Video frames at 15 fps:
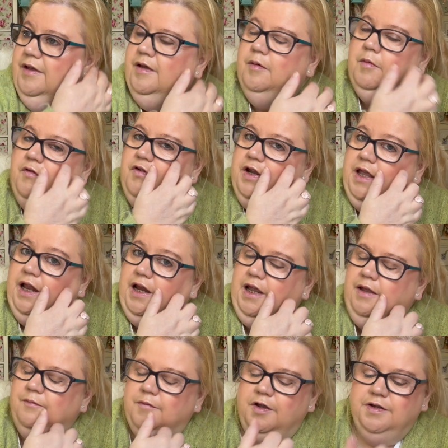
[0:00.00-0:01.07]
my friend
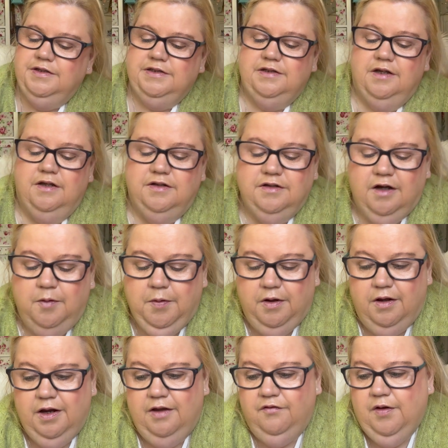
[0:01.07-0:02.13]
Kelly, who's the dyer
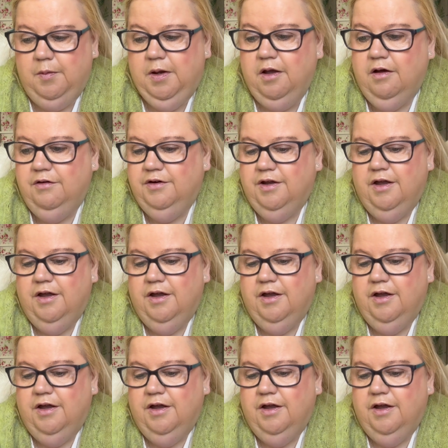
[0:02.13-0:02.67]
behind Low Family Yarn,